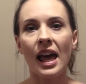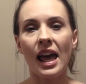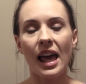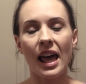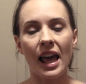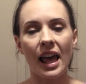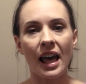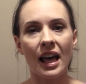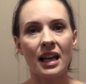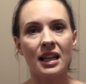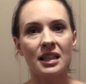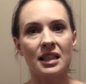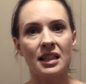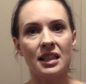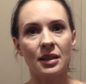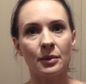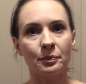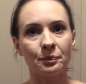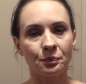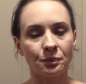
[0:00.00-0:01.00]

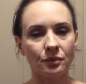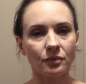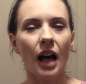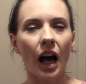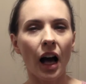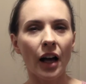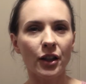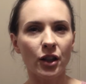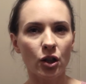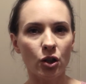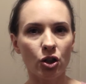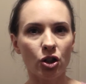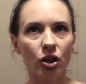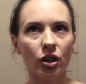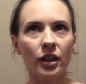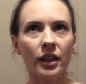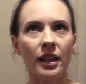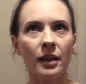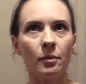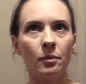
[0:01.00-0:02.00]
And I
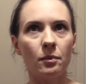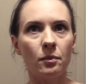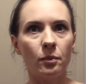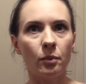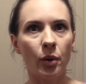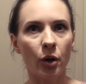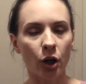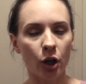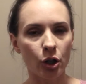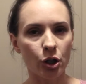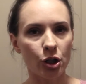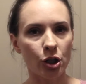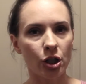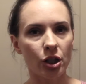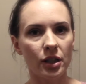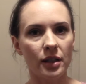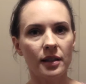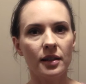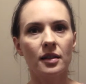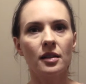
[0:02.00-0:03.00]
usually
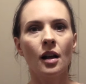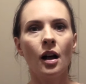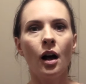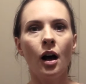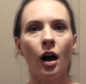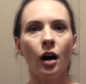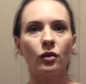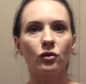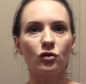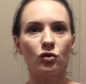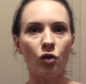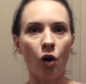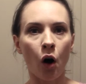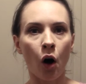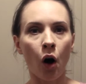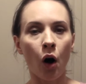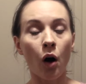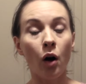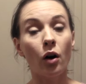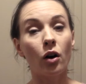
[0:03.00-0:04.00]
purchase
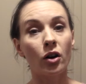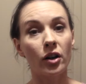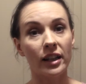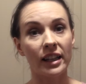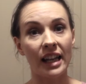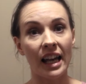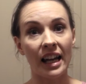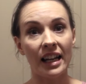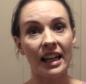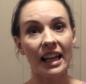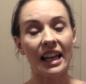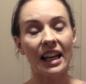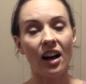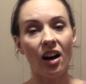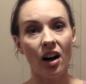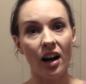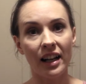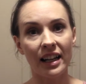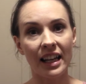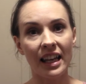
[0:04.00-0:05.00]
raw organic
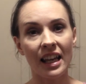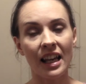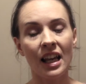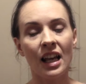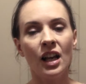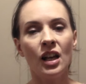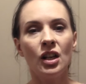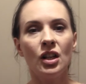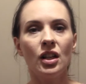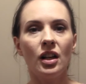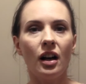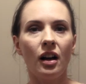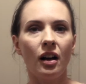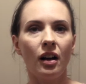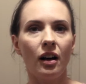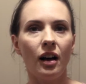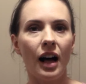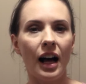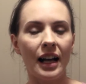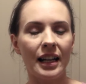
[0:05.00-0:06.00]
honey,
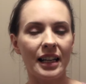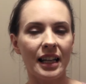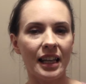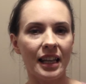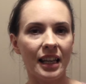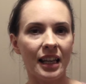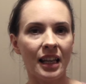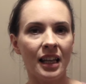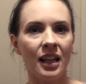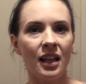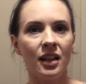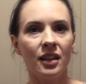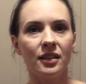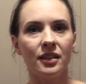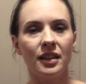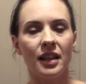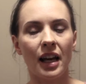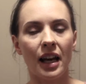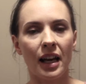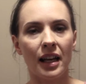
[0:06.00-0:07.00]
honey
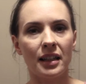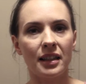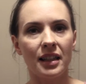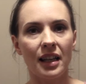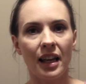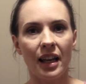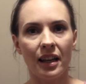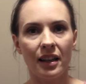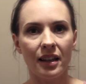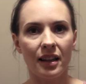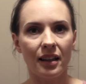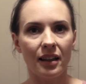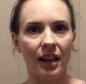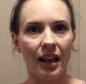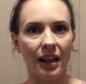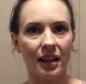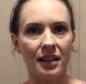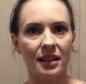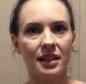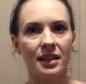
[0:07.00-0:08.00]
that
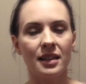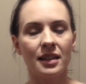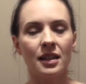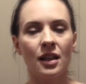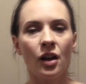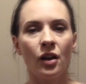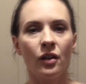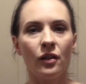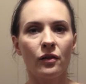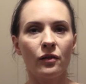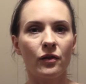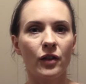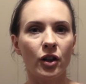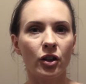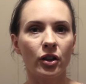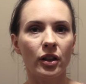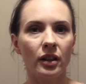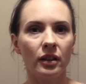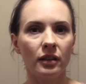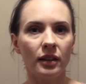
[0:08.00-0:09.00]
has
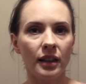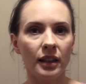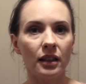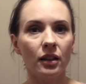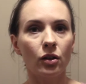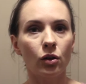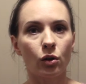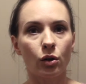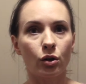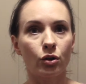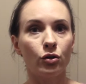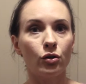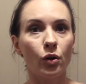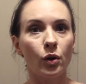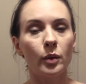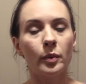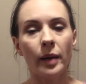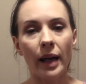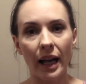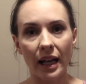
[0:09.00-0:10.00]
very little or
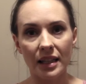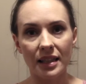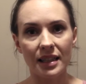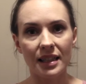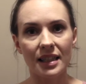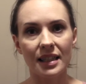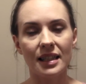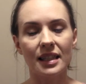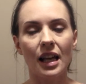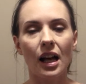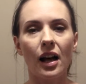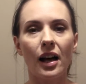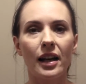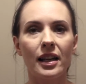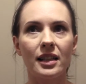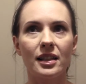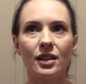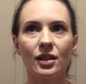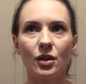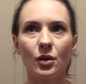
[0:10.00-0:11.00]
no
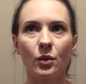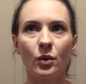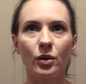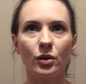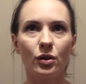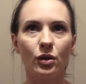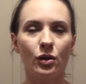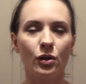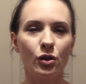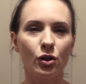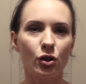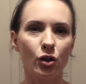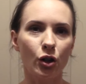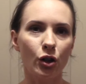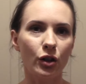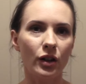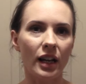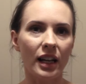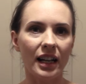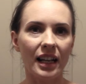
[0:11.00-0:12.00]
pesticides. You want to
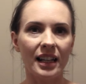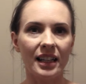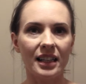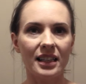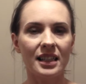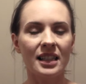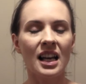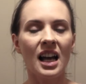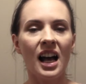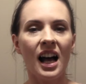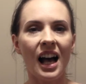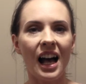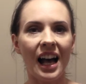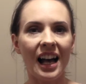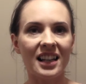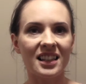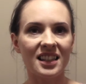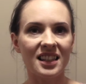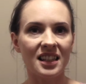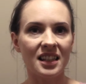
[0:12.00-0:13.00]
ensure that it is
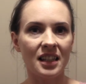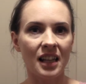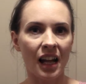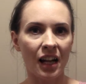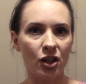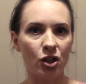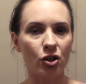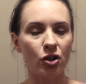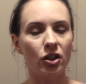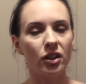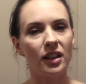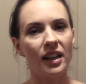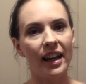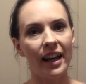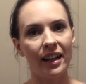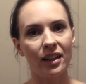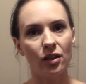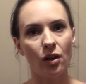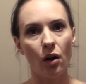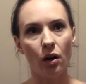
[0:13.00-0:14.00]
as natural
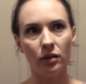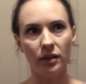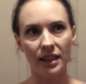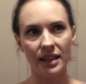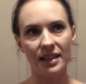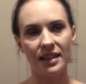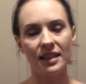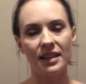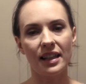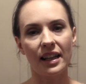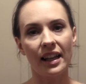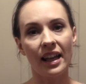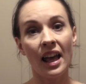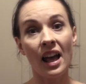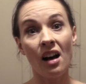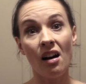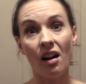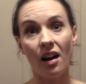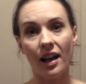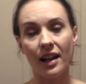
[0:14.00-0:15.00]
and holistic
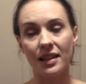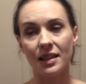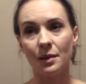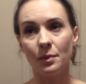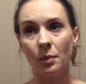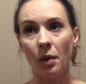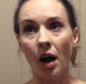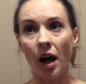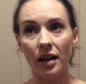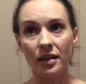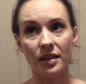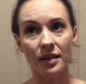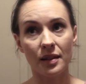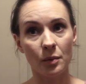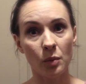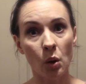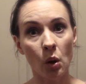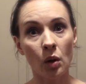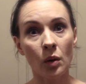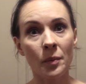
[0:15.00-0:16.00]
as
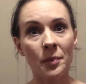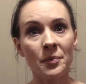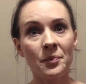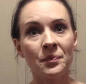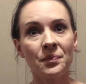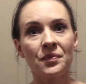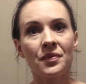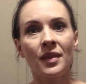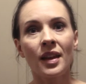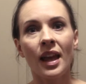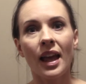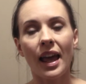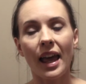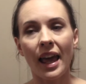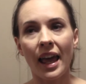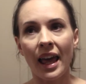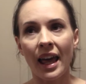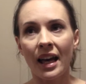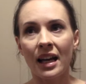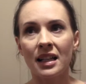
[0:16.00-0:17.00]
possible,
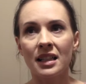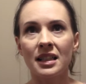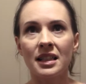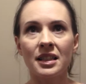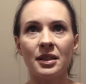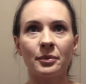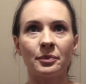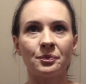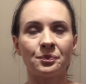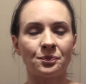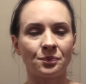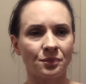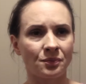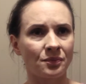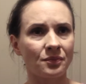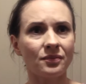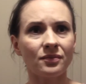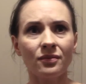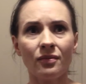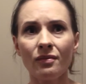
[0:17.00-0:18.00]
and
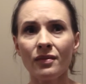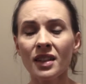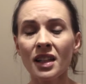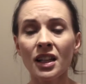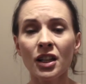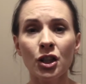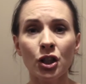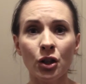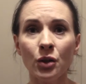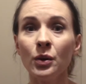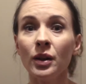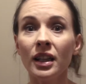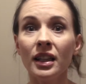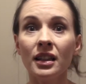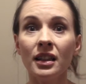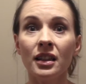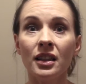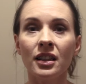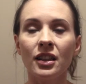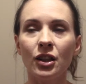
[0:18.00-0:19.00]
you
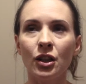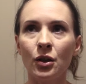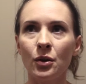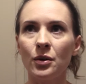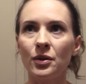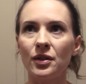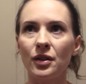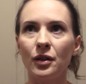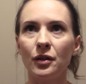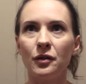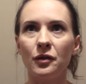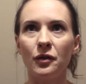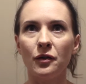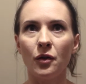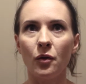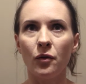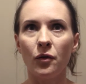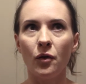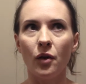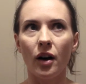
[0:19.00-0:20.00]
can use it
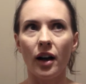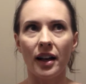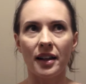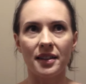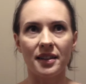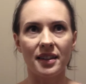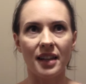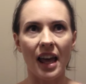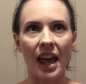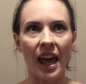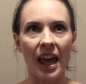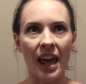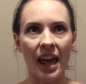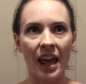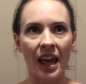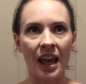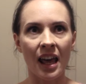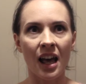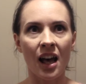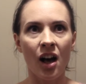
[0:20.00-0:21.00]
as
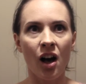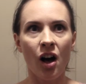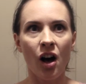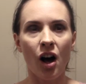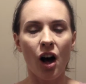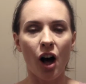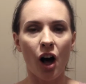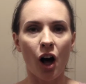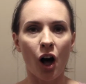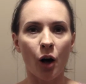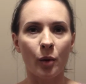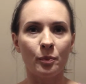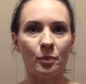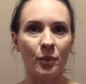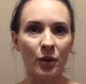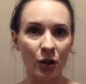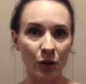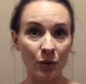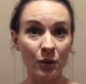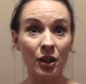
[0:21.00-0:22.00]
a
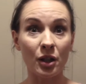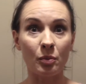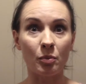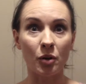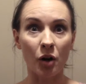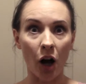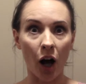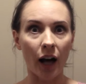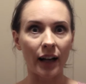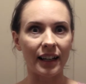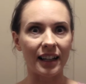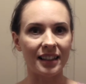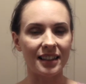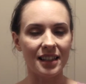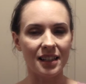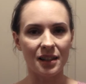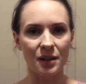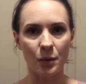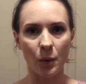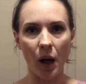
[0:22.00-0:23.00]
beauty
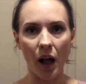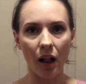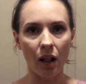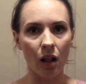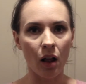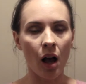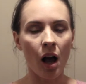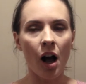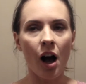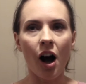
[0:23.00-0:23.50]
product as well.